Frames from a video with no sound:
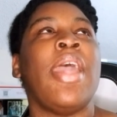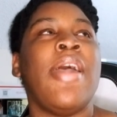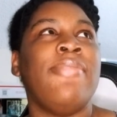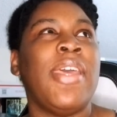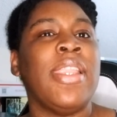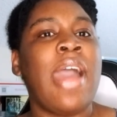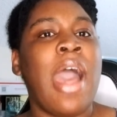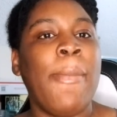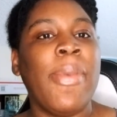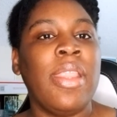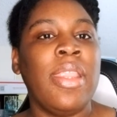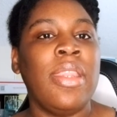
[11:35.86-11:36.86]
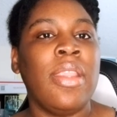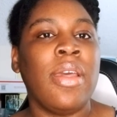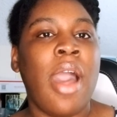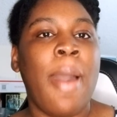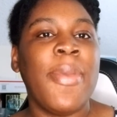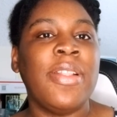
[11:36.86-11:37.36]
and then comment in the
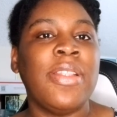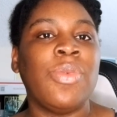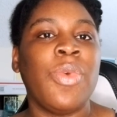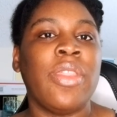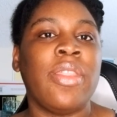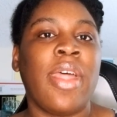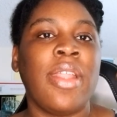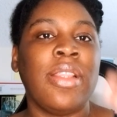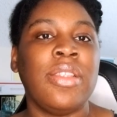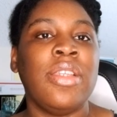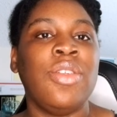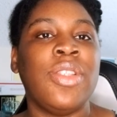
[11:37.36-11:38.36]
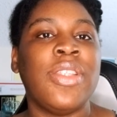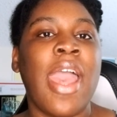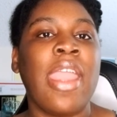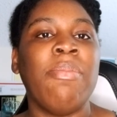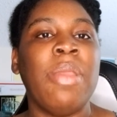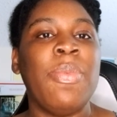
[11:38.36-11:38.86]
comments with like
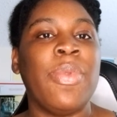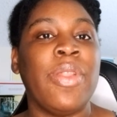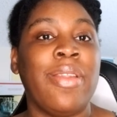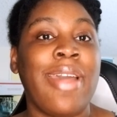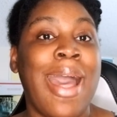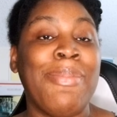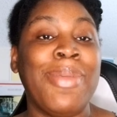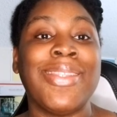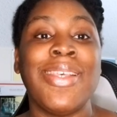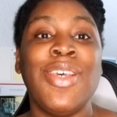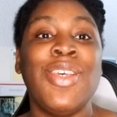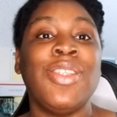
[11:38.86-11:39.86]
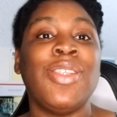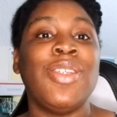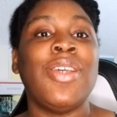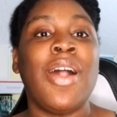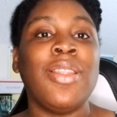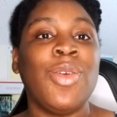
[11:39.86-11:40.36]
tagging people in the comments. So
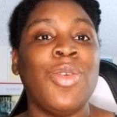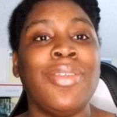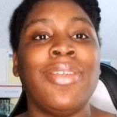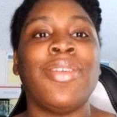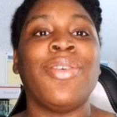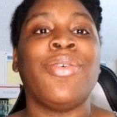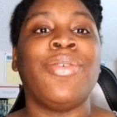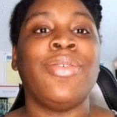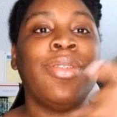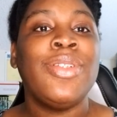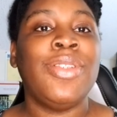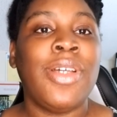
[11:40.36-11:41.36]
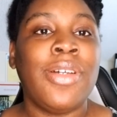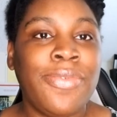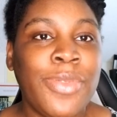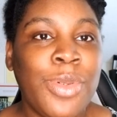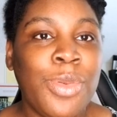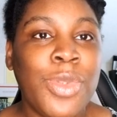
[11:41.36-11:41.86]
y'all know your girl love
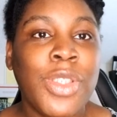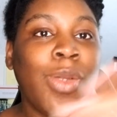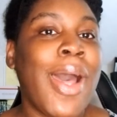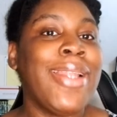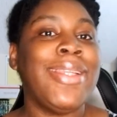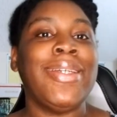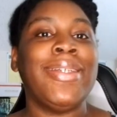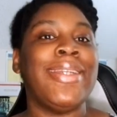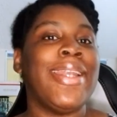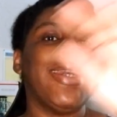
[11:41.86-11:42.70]
food. So I did